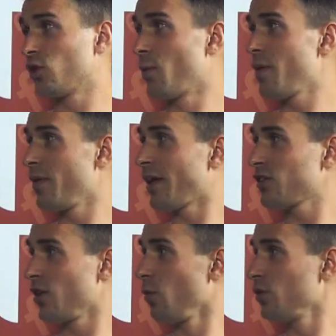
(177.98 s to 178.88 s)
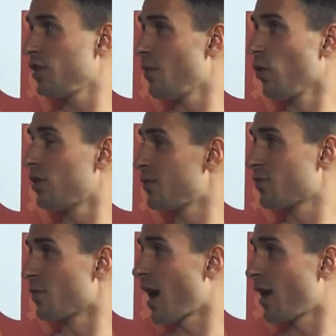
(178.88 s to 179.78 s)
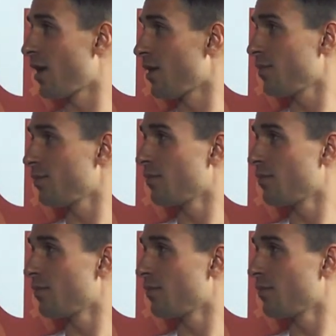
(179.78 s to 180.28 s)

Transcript: so maybe next year we'll see more teams from Canada